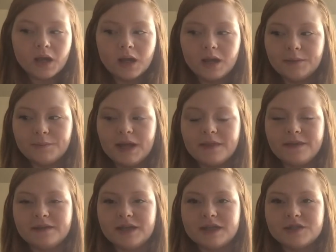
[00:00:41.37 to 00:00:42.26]
um, I
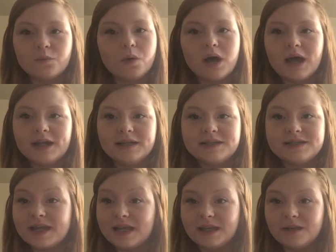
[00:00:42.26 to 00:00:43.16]
think that's why
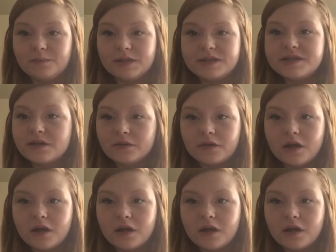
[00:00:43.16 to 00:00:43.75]
it's taking me so